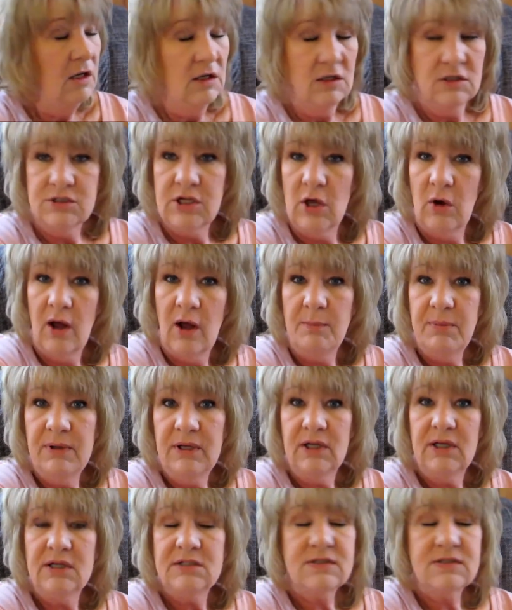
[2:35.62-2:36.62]
So I've
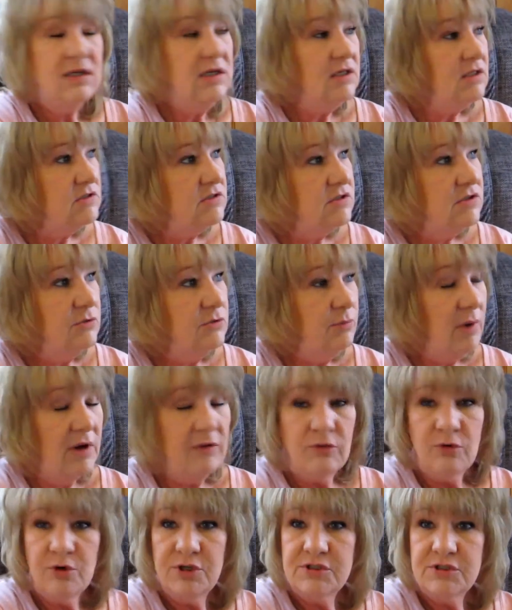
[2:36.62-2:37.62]
been listening to my
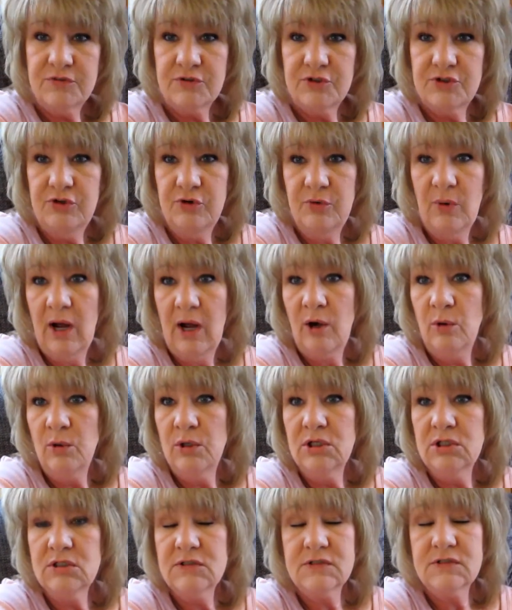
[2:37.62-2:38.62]
voice for 2
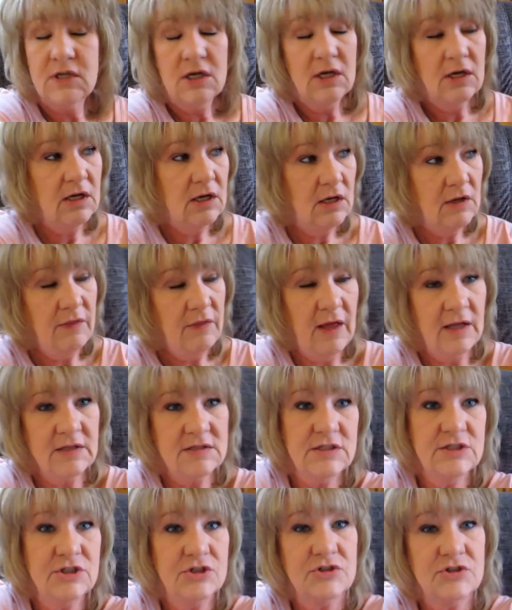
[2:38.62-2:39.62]
hours.
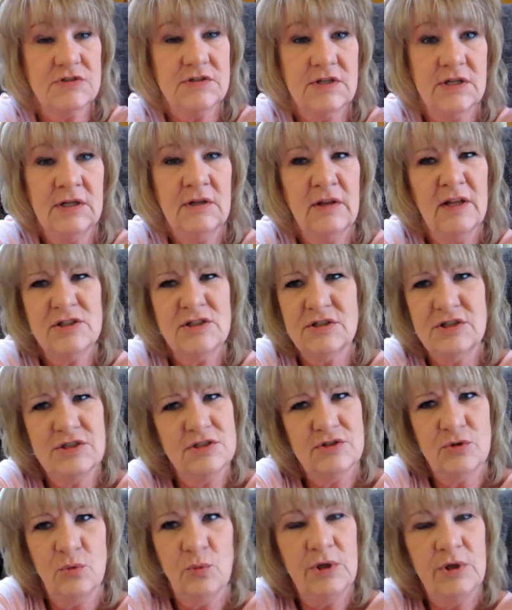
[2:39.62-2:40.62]
That's interesting. That's
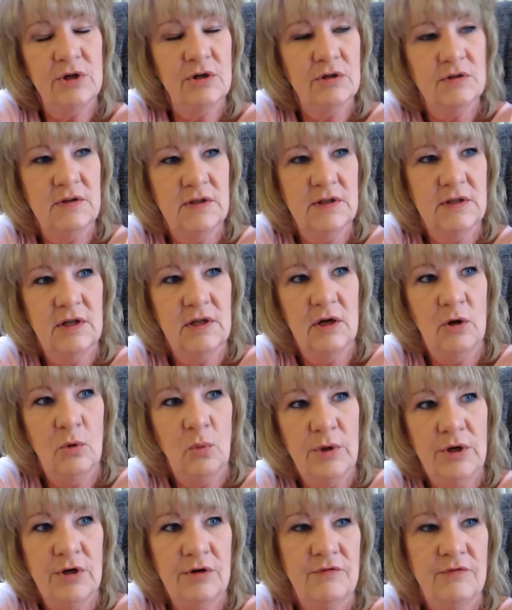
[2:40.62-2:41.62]
just a
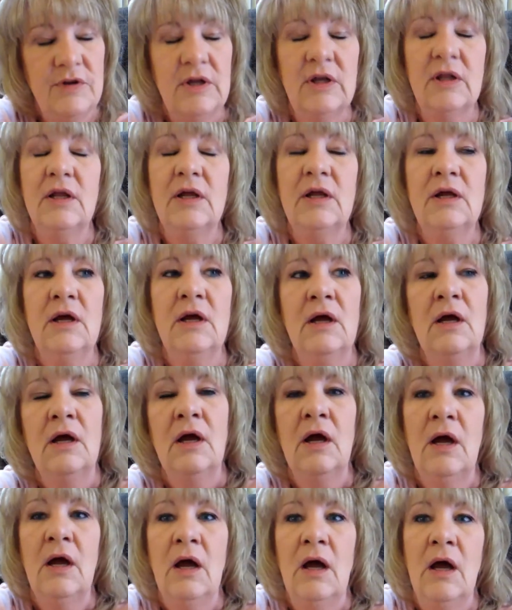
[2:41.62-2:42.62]
weird feeling.
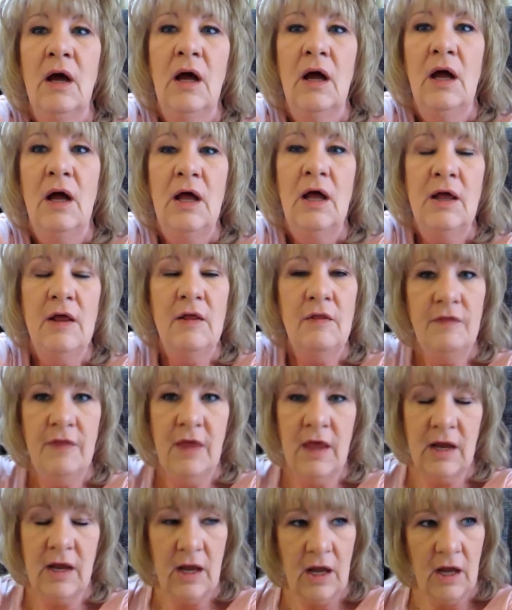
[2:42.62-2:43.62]
And
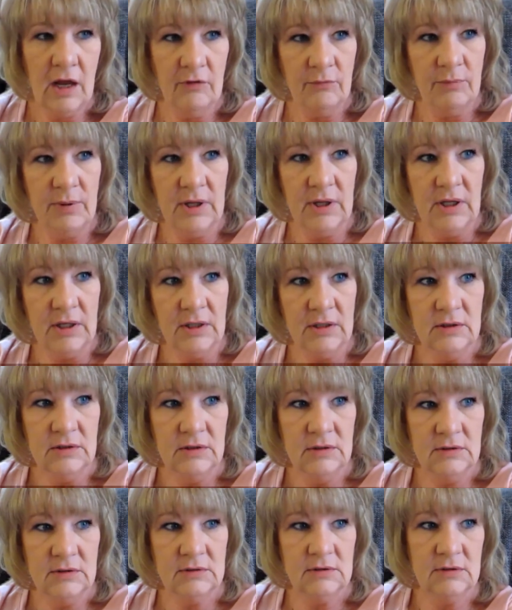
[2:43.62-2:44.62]
they have
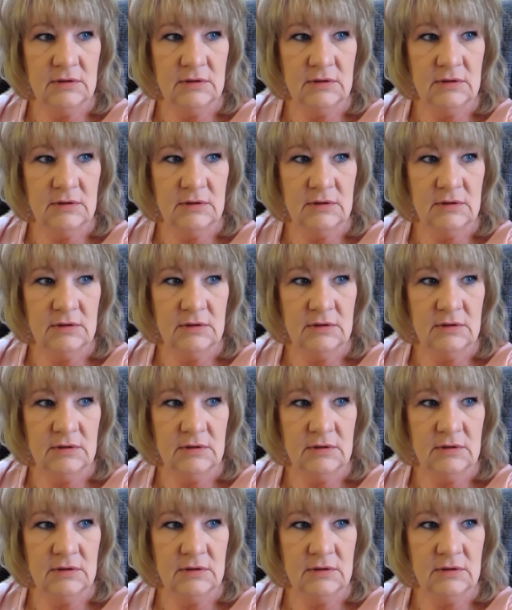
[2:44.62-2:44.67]
been